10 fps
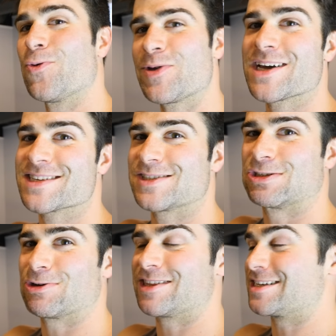Hope you guys
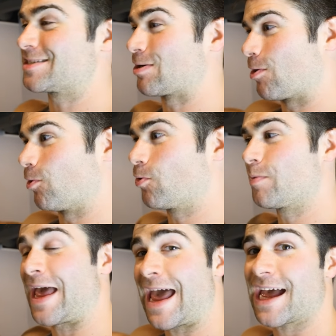enjoyed this home
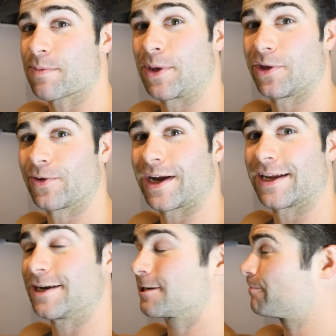hack build right
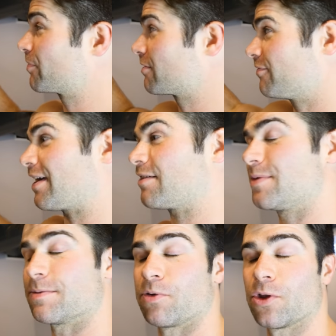here. Five
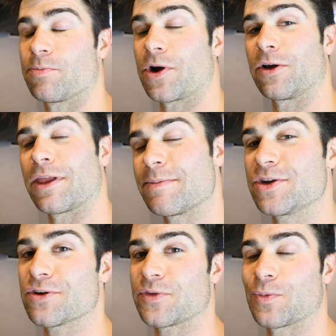minute pull-up bar. Let me
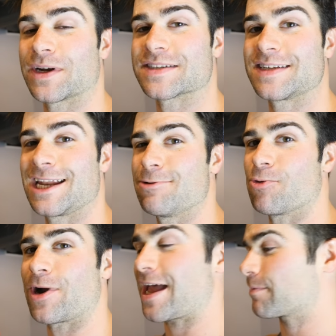know if you wanna see any
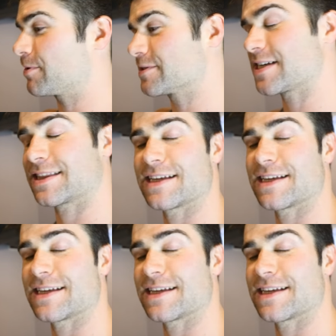more hack builds like